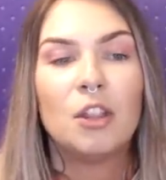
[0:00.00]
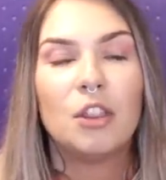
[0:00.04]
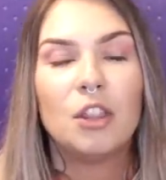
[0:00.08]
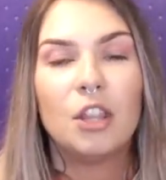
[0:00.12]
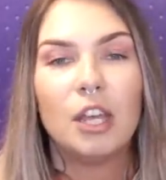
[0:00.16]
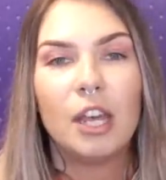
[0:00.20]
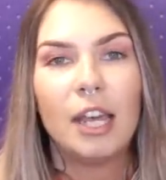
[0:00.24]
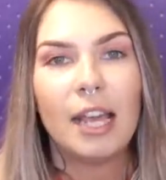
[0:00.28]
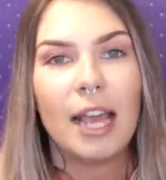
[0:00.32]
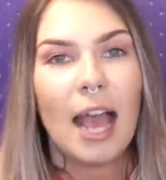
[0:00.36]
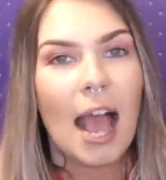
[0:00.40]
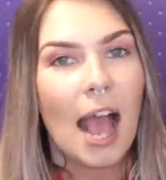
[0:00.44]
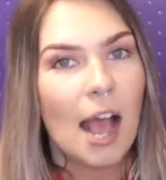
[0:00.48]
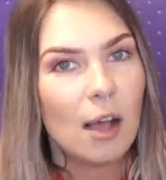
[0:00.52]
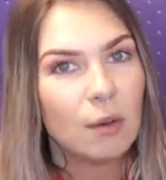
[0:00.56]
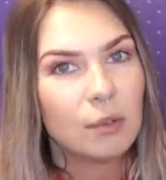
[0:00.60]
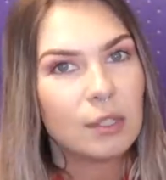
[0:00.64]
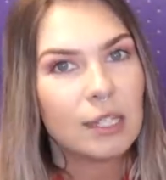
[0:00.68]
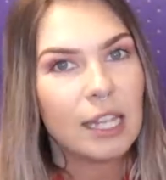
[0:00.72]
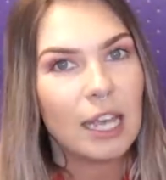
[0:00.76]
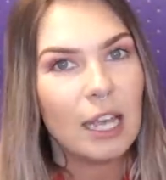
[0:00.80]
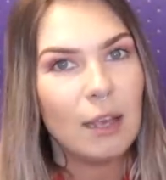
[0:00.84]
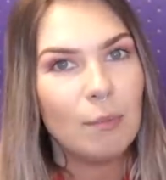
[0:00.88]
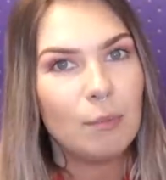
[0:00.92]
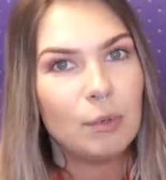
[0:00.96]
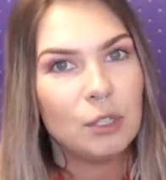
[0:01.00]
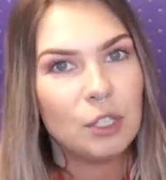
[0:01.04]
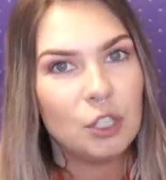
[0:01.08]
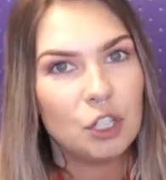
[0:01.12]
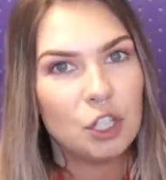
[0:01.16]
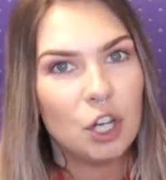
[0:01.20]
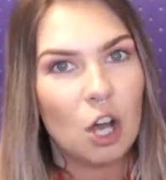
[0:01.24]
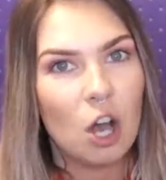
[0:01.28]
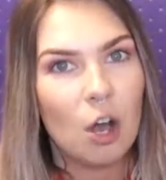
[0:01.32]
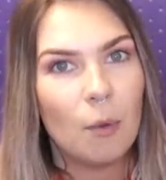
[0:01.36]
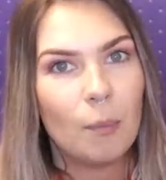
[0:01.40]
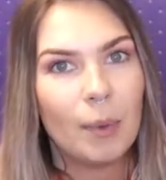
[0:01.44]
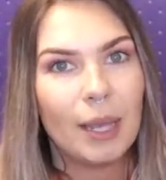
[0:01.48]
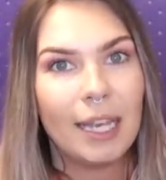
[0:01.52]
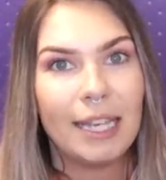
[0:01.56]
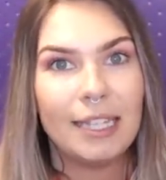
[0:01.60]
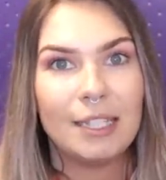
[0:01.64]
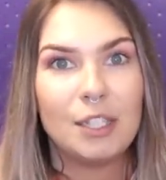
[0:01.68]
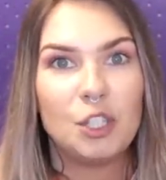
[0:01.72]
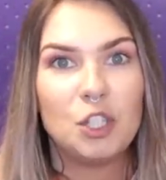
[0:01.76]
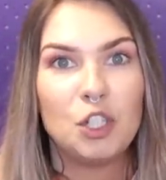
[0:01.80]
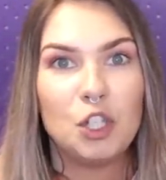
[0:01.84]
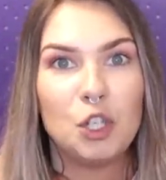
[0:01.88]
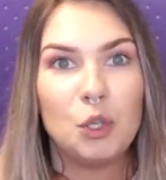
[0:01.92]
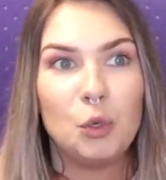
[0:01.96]
The housekeeper's job
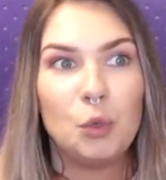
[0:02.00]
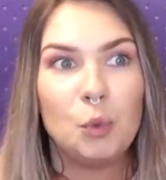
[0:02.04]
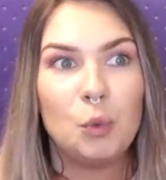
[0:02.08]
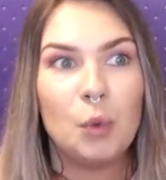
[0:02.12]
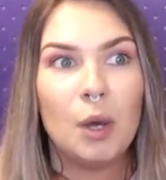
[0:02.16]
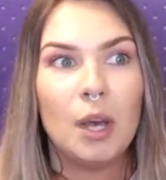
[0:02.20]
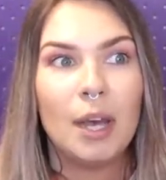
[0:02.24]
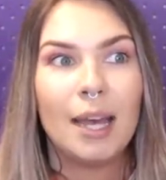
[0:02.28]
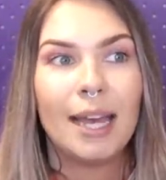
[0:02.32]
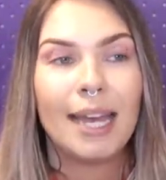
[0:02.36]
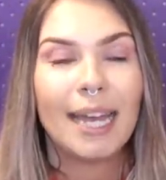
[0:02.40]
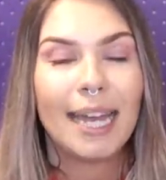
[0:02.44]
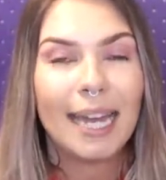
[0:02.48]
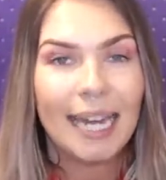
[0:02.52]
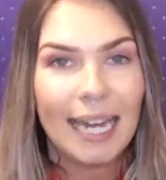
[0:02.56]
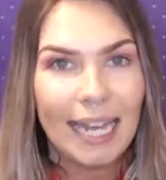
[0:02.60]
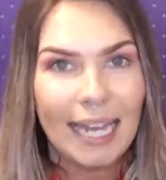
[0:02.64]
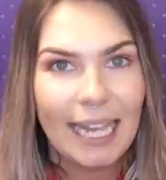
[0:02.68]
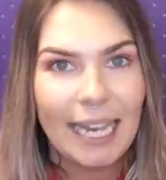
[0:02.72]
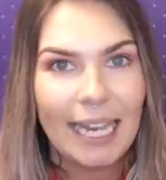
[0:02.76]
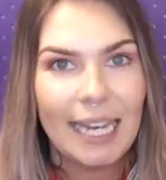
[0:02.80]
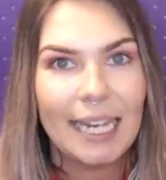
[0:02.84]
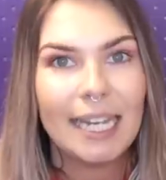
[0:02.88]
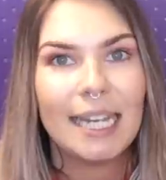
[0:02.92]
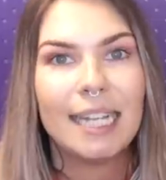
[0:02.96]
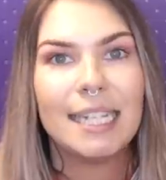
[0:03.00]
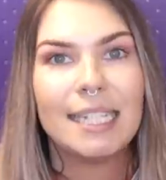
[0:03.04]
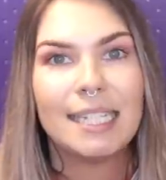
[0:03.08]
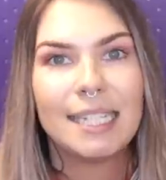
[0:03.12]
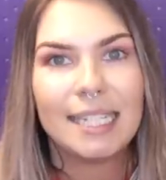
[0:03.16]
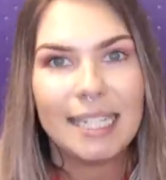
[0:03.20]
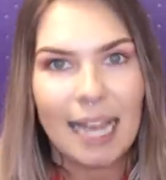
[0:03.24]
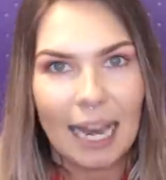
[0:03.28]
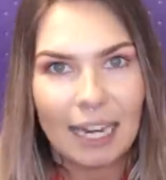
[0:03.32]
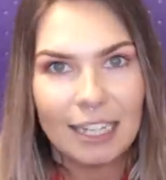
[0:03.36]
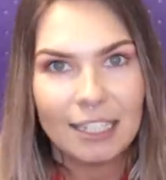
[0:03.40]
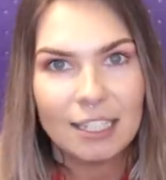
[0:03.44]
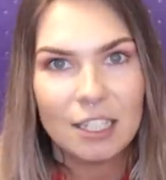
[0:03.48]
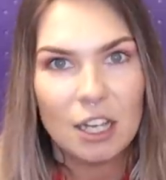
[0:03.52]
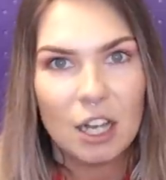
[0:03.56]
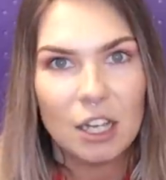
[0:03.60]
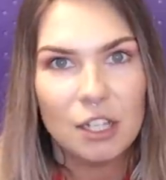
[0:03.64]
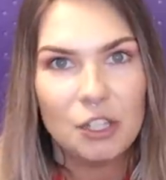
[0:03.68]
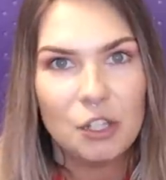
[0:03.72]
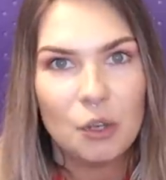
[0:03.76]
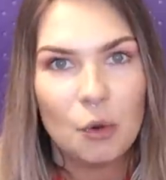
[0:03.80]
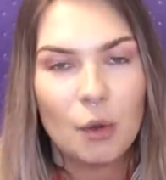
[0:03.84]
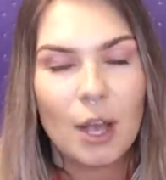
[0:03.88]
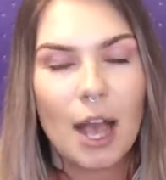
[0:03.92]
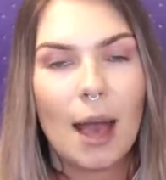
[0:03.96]
is to clean and
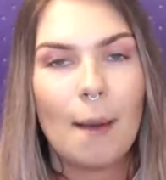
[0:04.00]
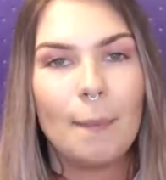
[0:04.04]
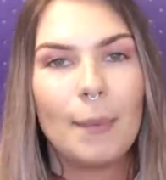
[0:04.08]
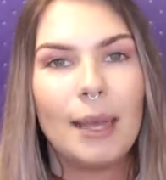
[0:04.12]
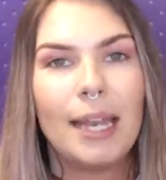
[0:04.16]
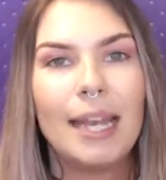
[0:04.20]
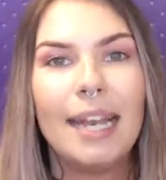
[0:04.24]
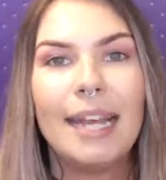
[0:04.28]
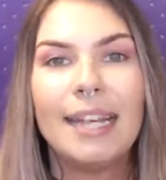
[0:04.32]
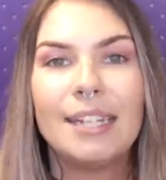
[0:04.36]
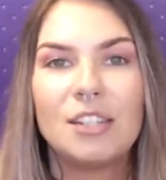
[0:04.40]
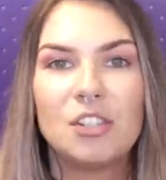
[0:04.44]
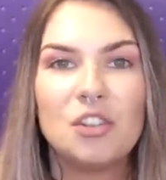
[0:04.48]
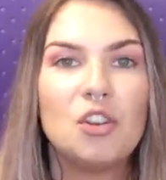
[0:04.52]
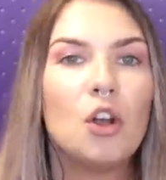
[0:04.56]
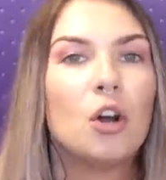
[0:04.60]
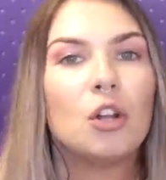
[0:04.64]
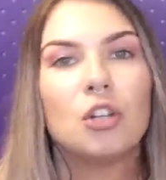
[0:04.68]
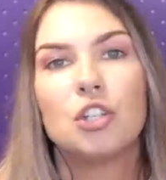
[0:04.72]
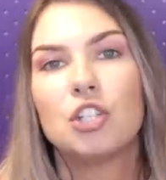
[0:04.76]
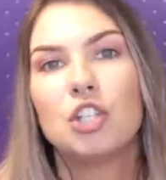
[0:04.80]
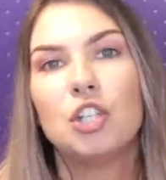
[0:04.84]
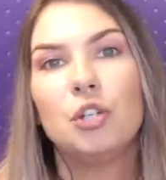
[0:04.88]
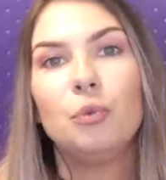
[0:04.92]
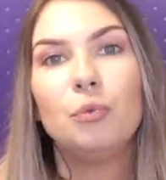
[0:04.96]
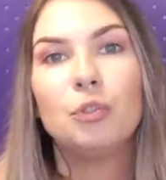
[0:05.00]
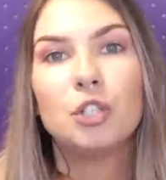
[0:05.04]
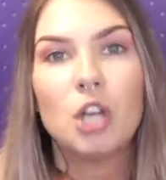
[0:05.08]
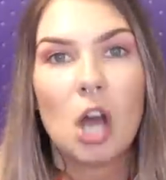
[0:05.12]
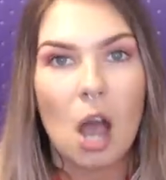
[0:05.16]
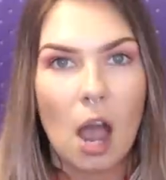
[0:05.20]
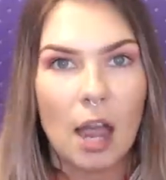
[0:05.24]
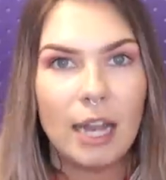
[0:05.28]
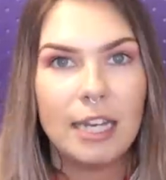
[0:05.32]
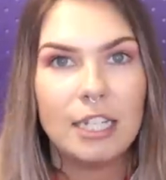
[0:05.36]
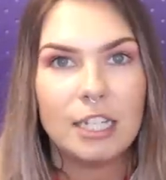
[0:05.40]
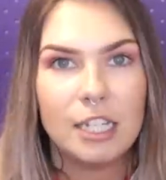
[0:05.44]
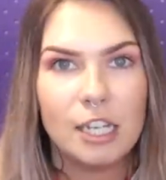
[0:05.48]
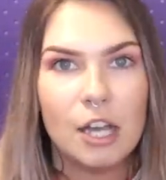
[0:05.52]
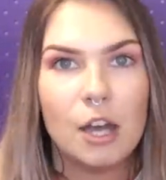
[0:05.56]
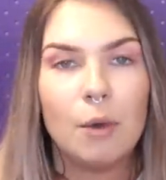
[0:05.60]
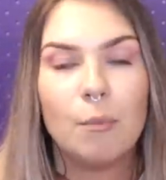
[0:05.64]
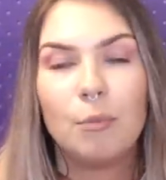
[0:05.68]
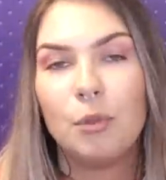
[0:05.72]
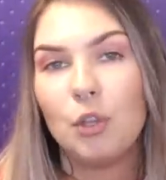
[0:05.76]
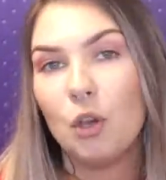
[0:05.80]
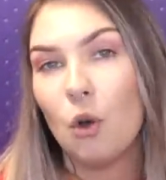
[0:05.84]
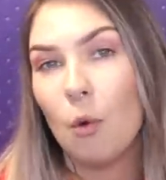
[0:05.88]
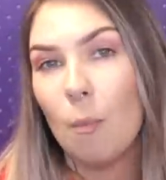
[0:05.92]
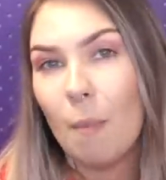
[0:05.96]
sanitize your cabin. It's not to tidy
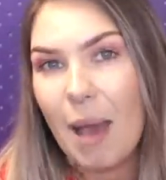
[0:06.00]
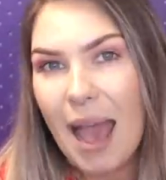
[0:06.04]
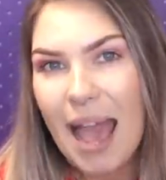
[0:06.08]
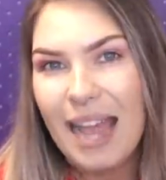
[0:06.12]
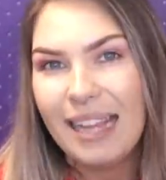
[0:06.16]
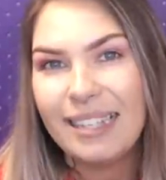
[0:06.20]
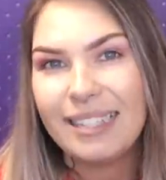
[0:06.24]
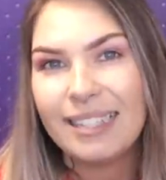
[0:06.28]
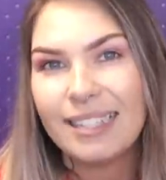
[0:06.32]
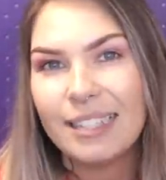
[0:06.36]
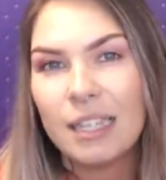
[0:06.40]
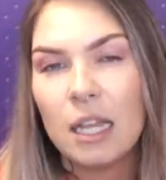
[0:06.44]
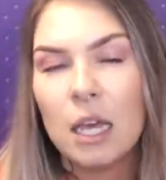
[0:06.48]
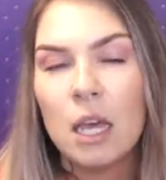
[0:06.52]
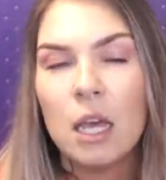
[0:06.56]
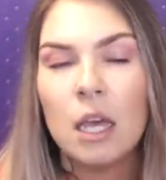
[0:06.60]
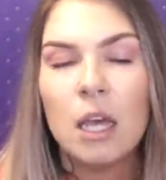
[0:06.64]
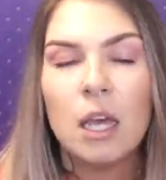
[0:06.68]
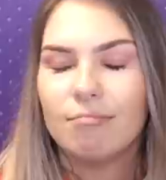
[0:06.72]
up your mess.